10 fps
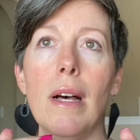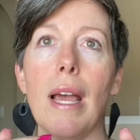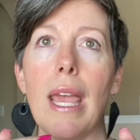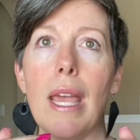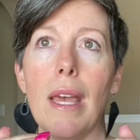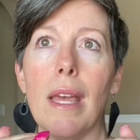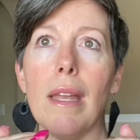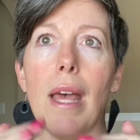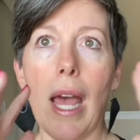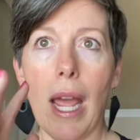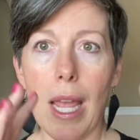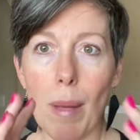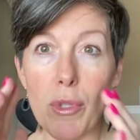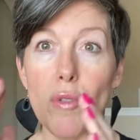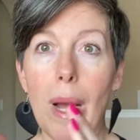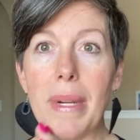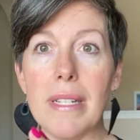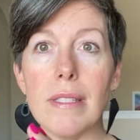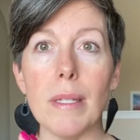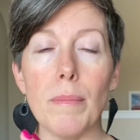and I am dropping
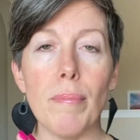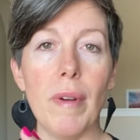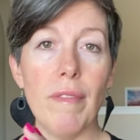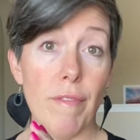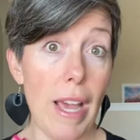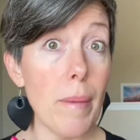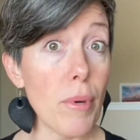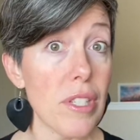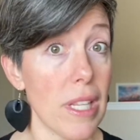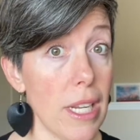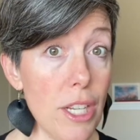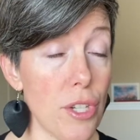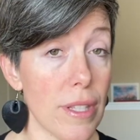some fat percentage.